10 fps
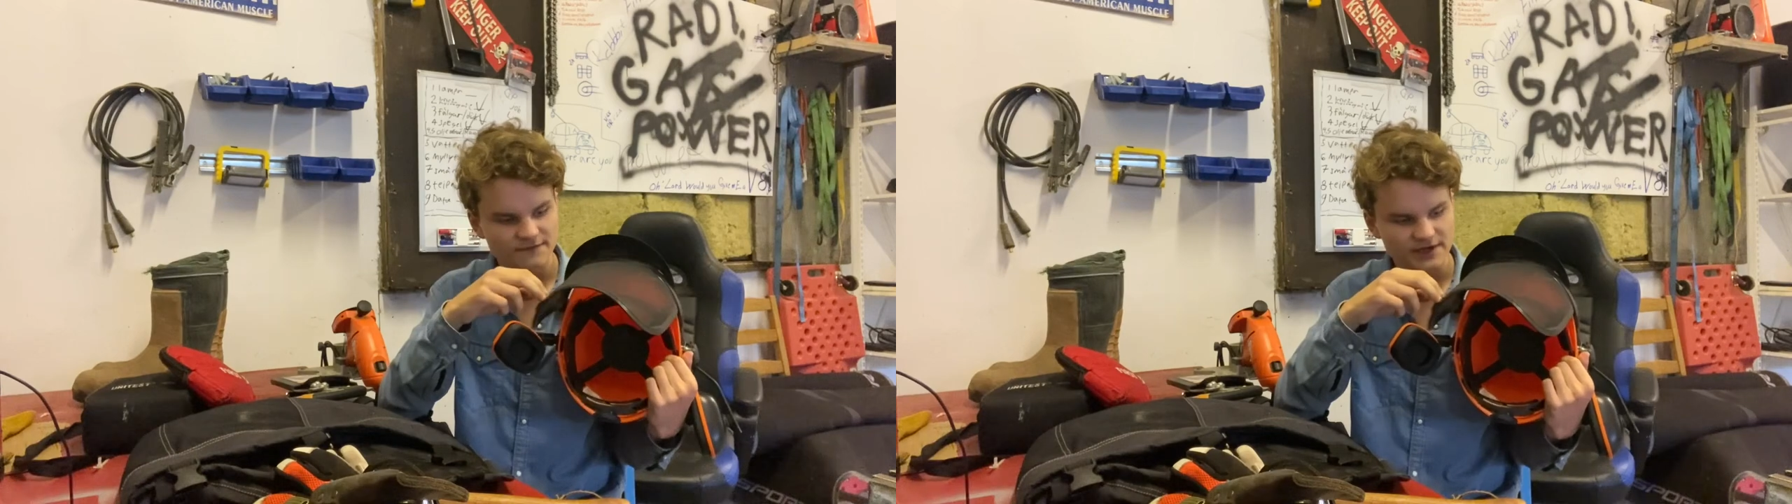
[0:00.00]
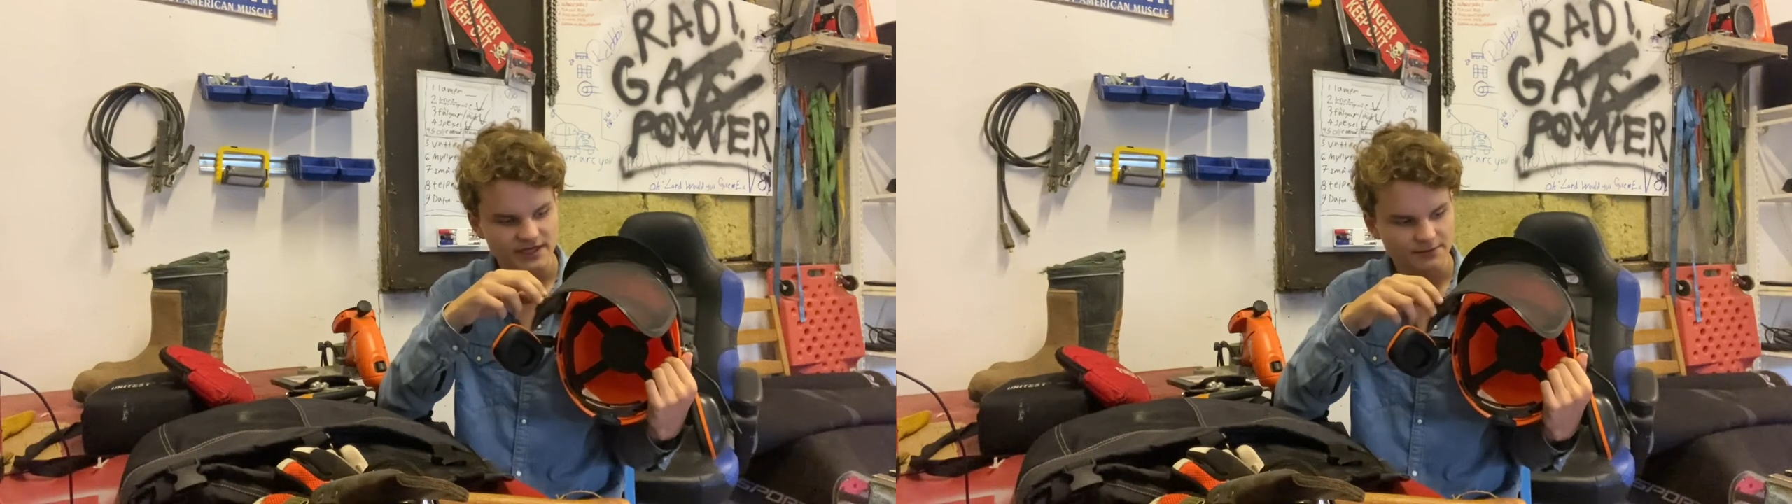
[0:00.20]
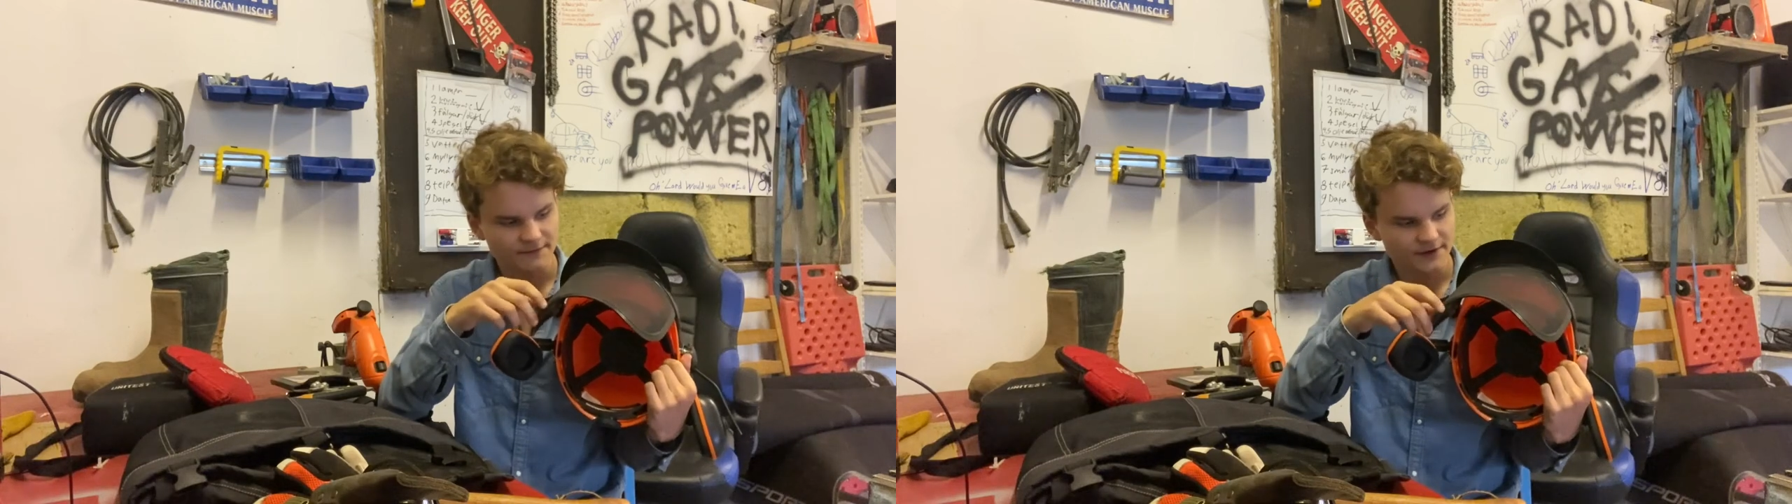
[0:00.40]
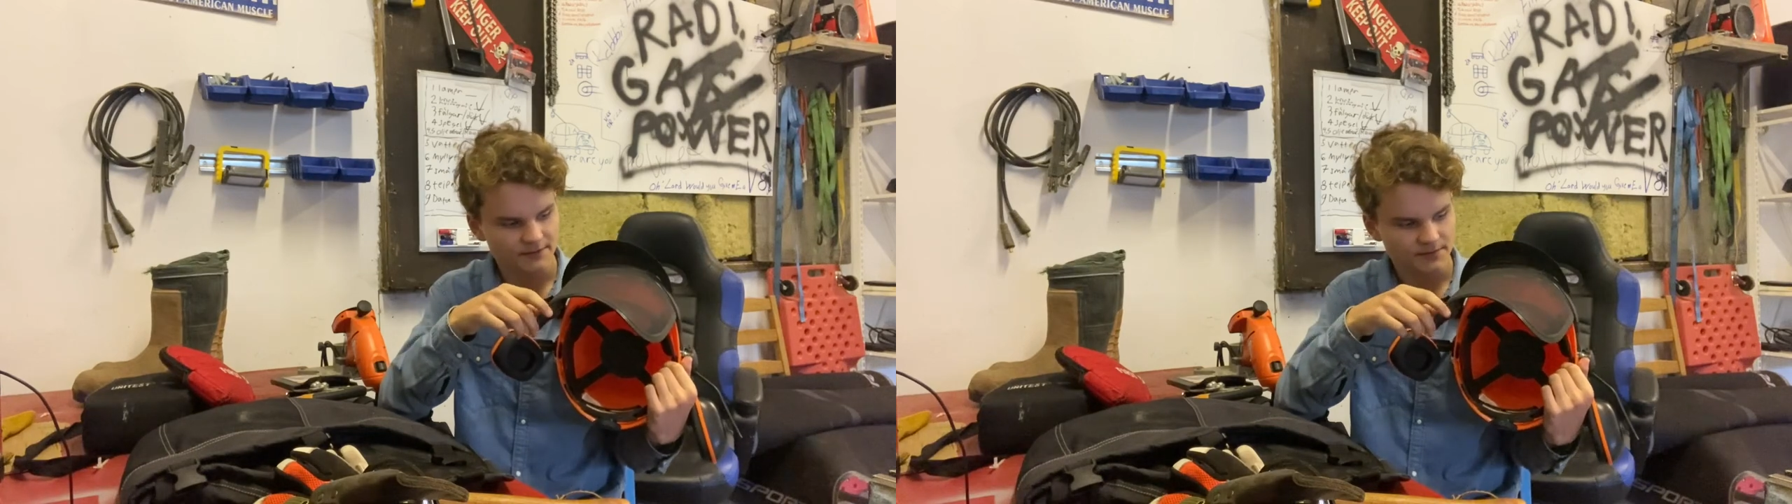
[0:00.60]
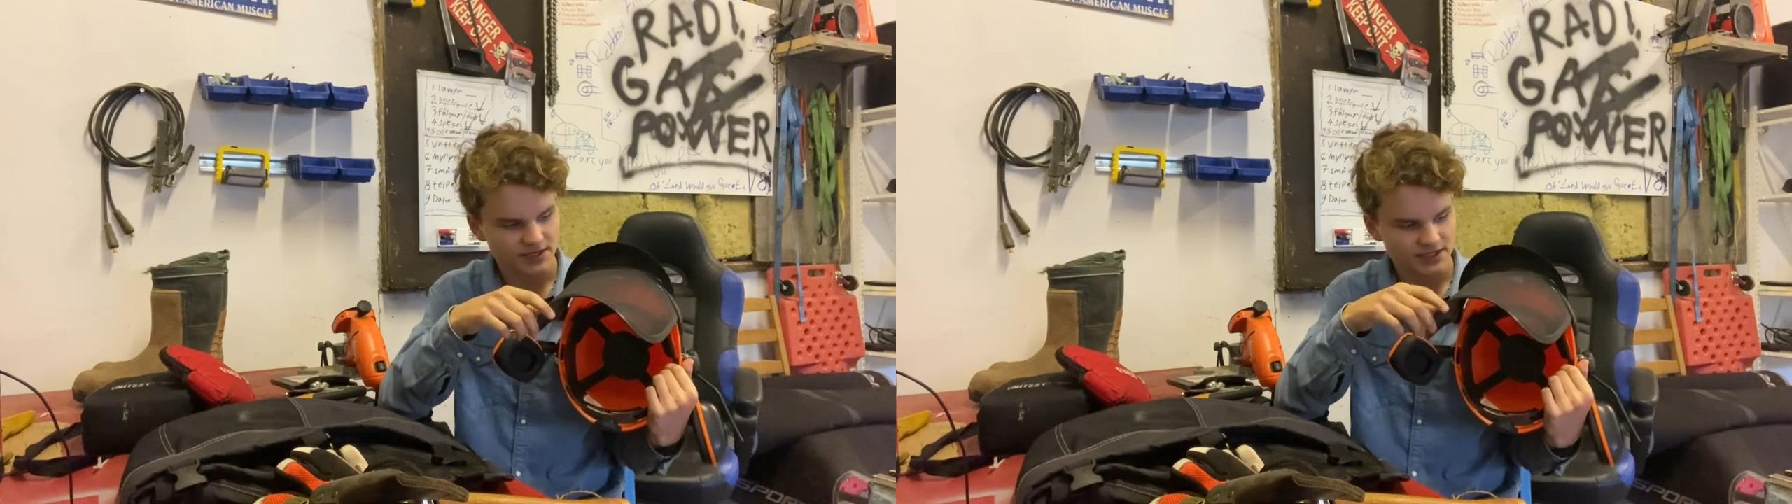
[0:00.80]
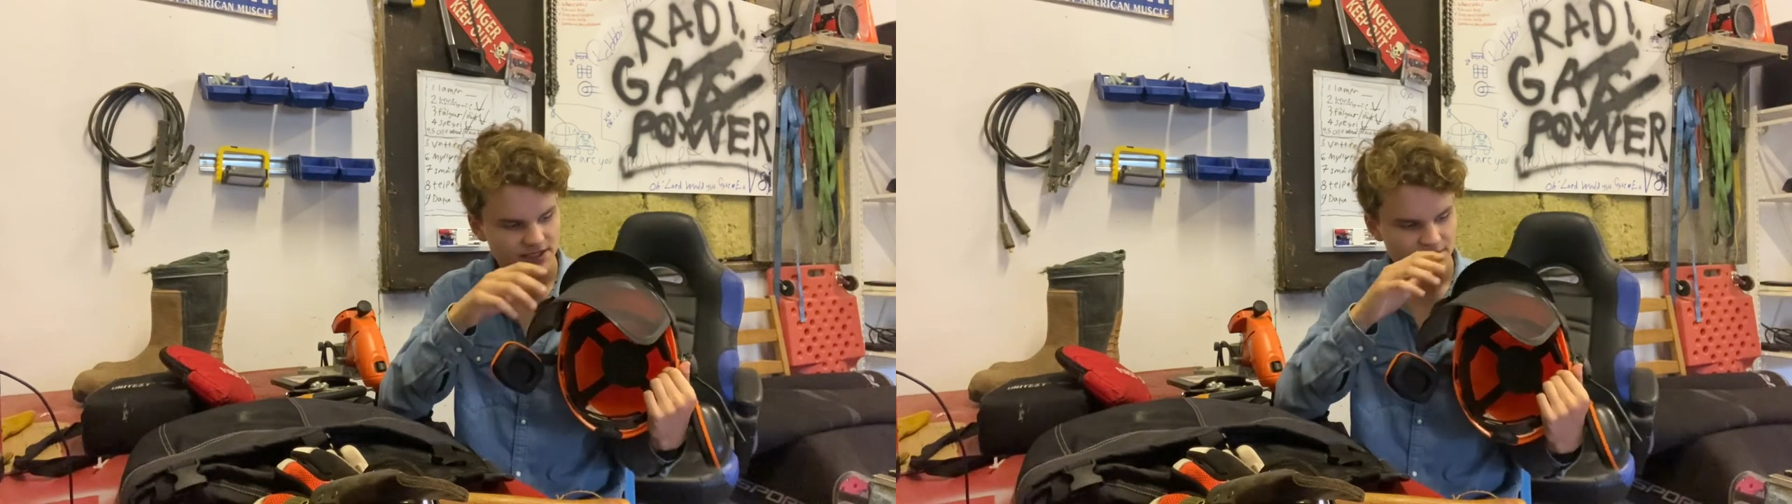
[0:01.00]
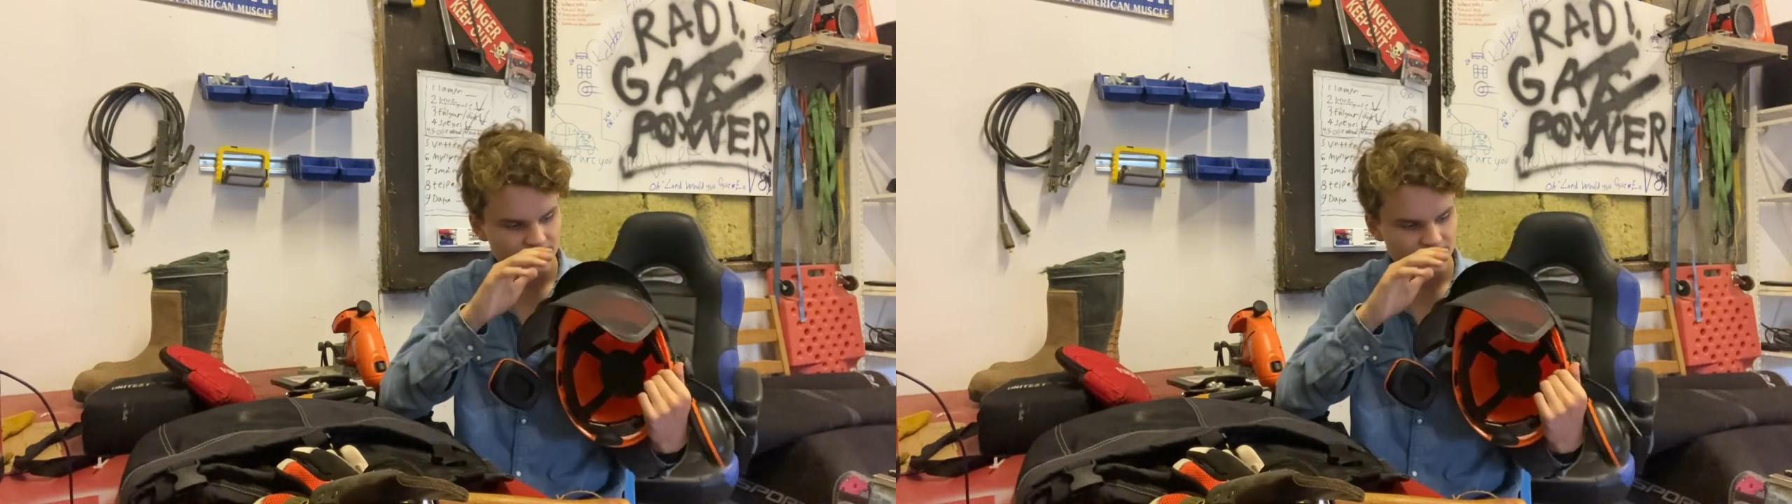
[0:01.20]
face every 5 minutes.